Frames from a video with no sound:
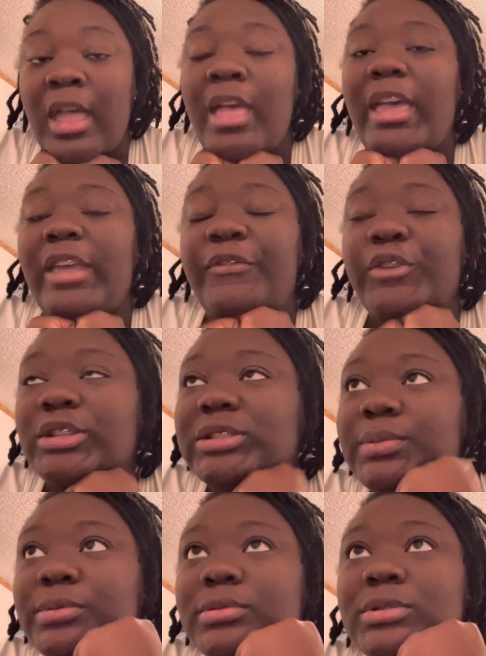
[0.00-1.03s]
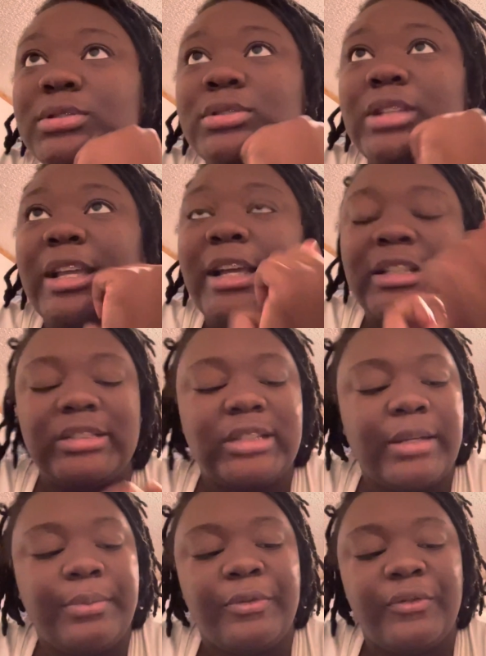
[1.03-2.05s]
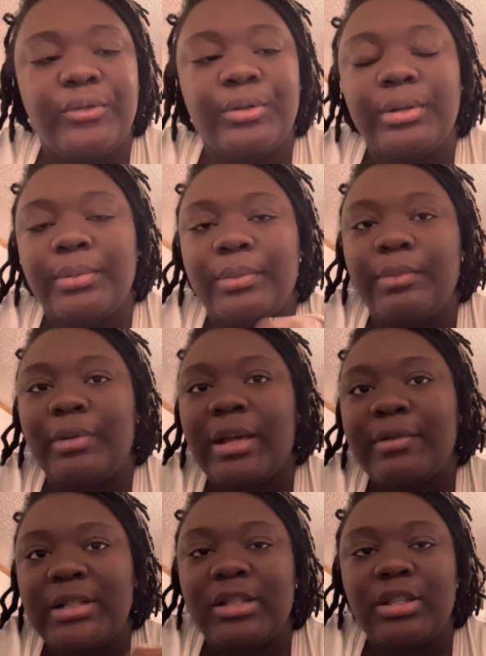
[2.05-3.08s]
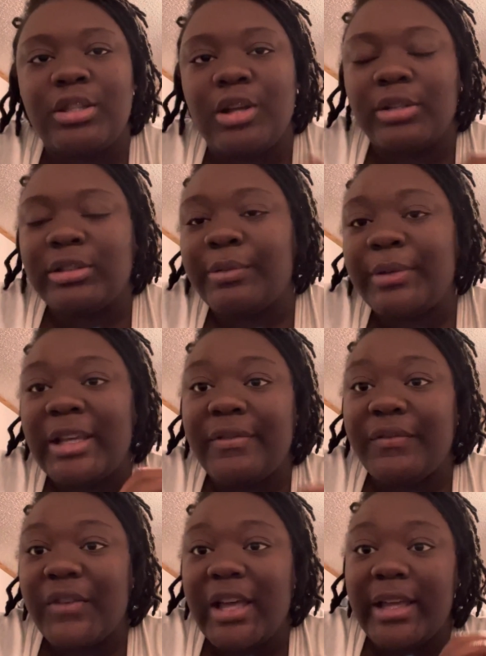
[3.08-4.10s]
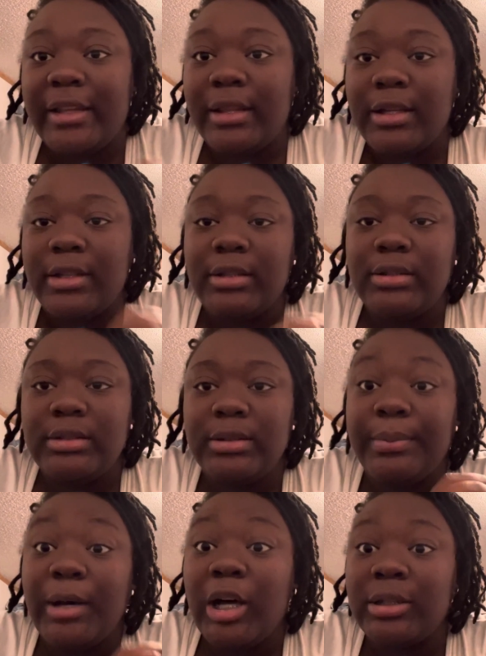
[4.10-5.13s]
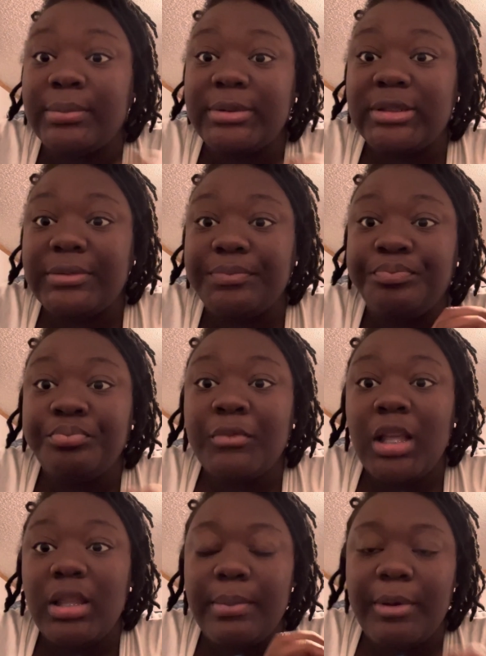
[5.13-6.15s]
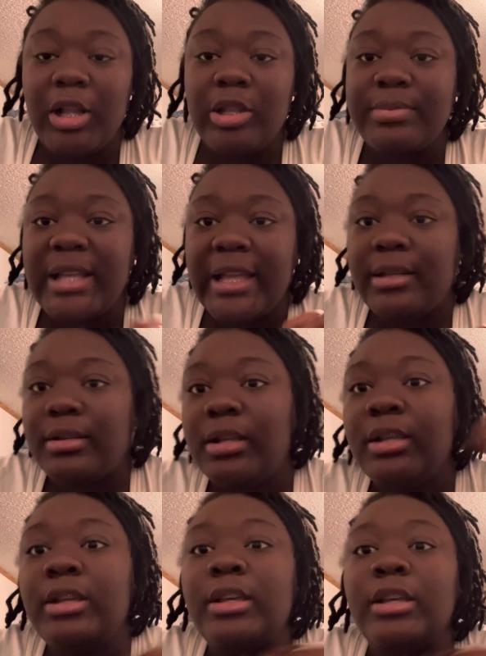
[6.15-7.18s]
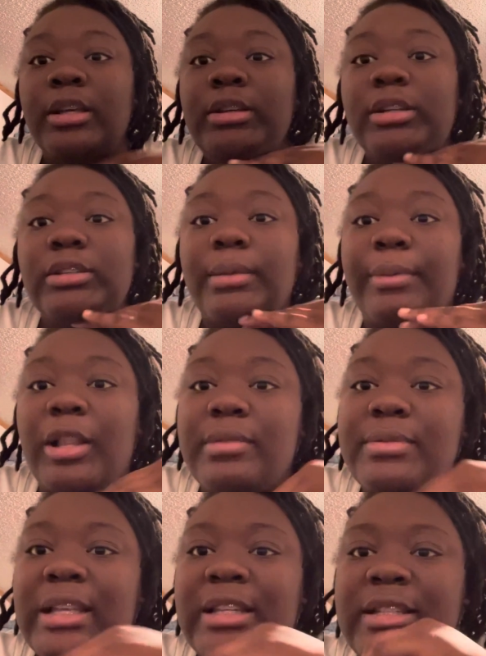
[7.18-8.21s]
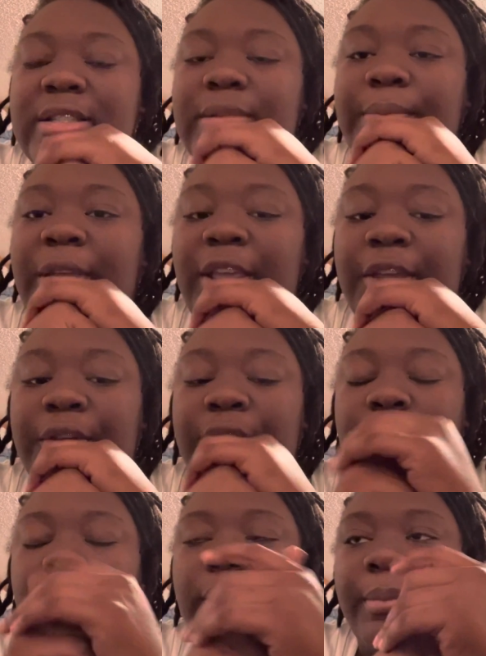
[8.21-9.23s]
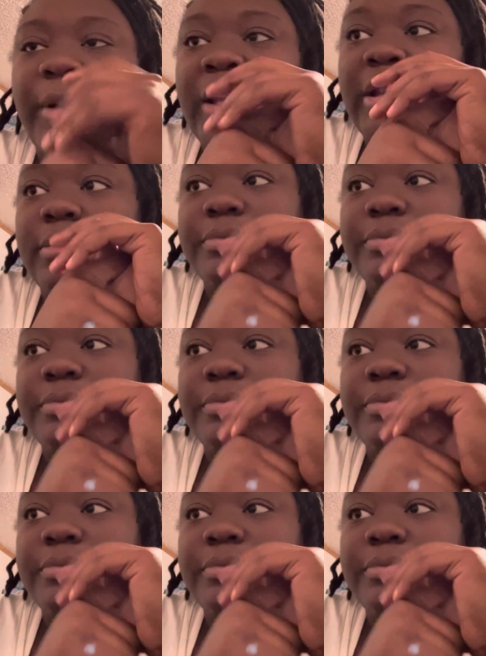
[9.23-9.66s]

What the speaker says: at first, like I said before, when I was at the doctor, we couldn't find the polyps. The polyps had disappeared, but